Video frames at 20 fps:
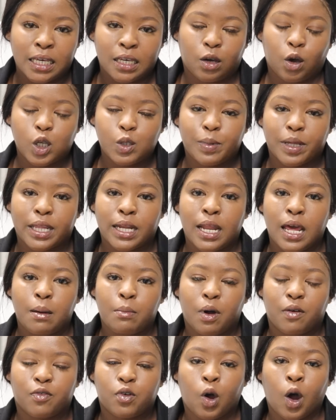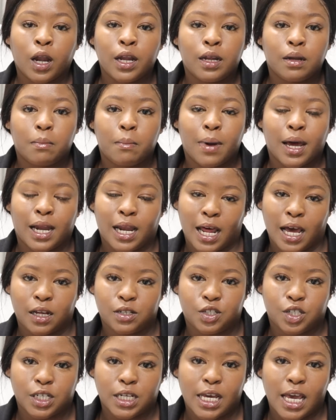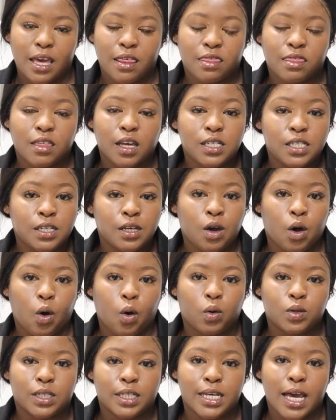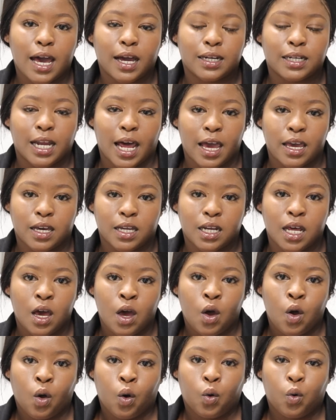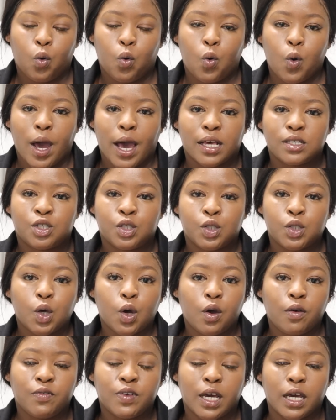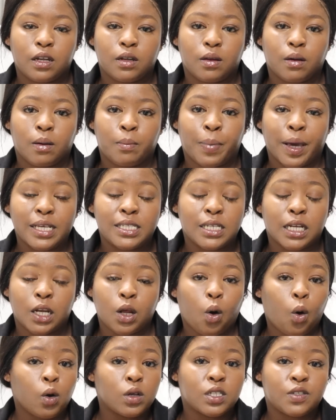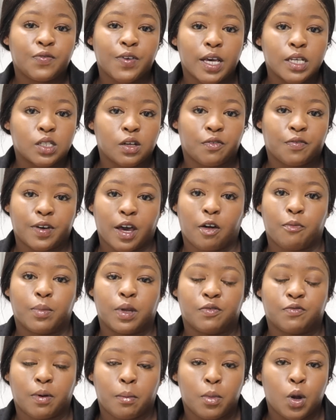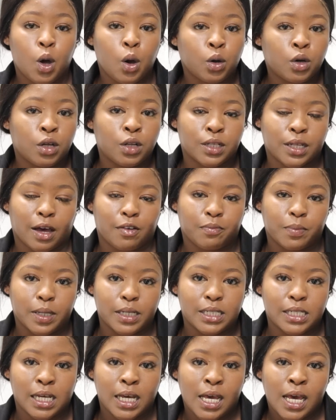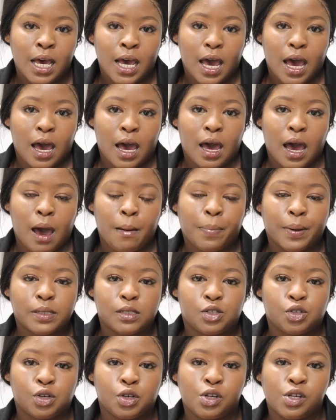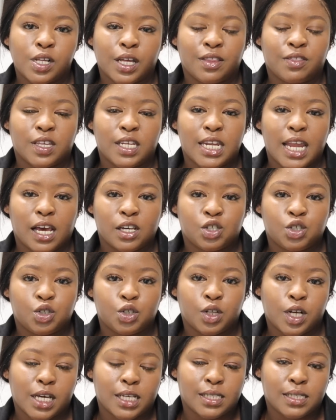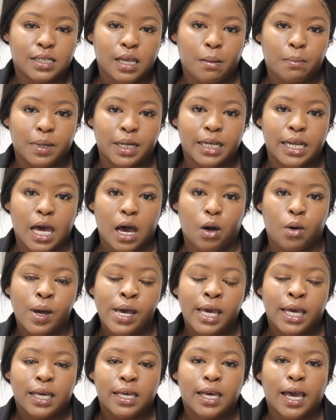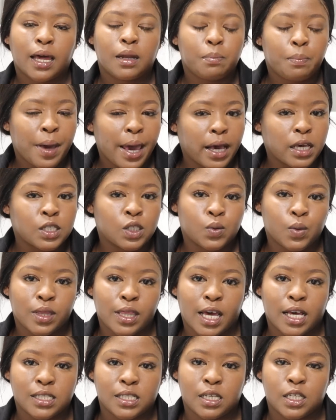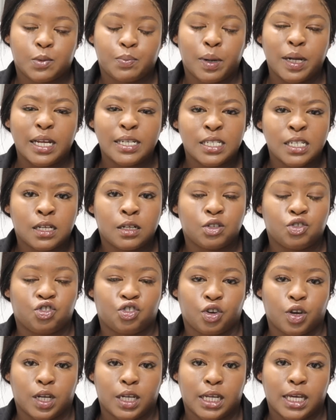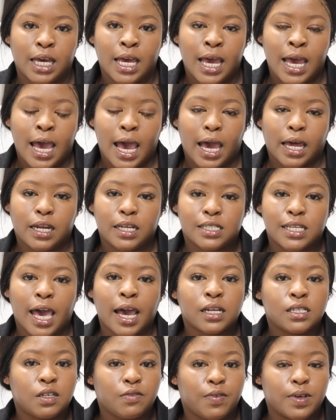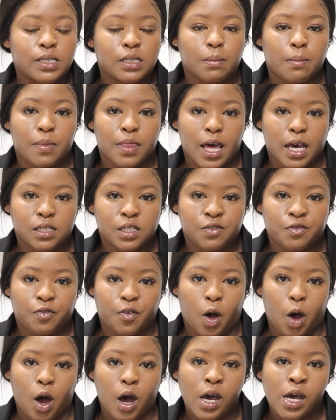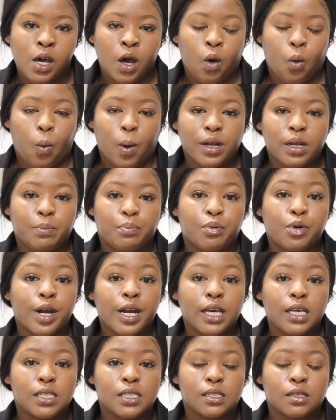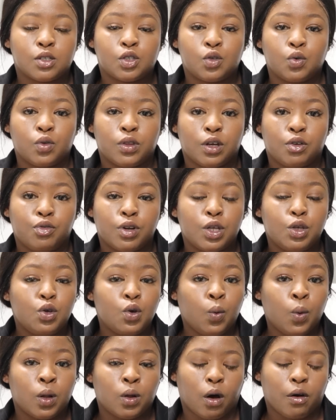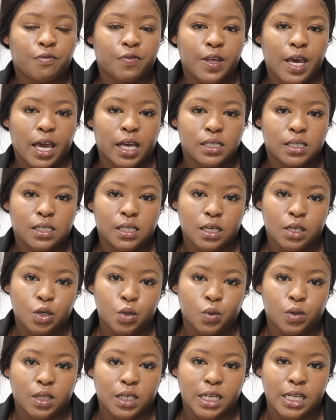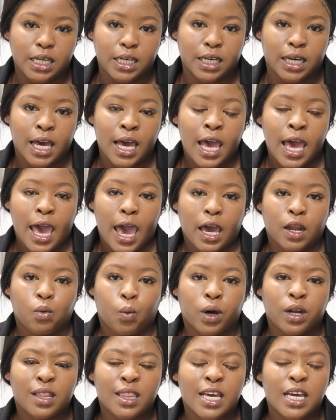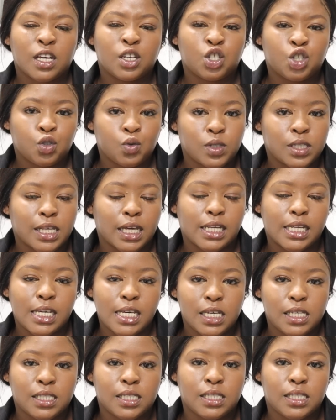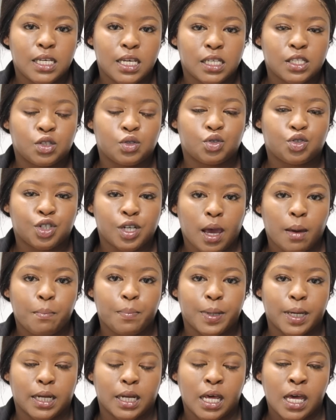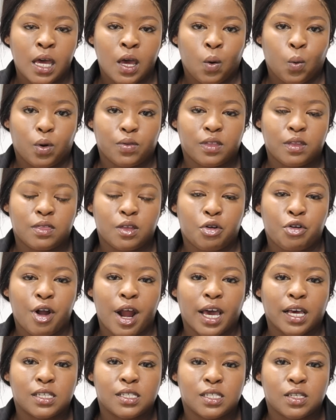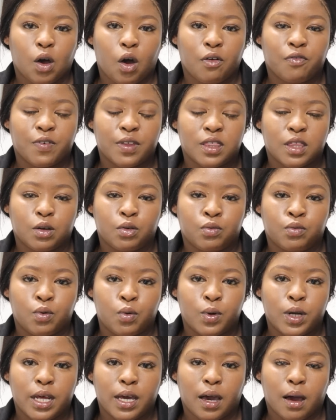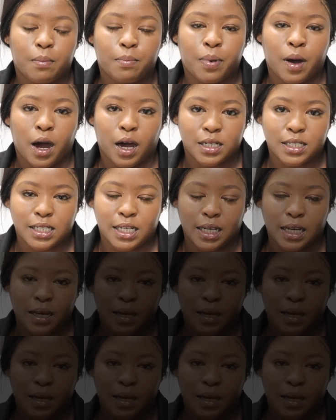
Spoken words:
He goes by the name of Collen Malatji, a 30-year-old young lion who has served in basically all spheres of government, from local government up until the National Assembly. Now, he unpacks with us his political journey and his activism thus far, what he brings to the renewal of the ANC Youth League, and what are the issues that he seeks to champion within the ranks of the ruling party.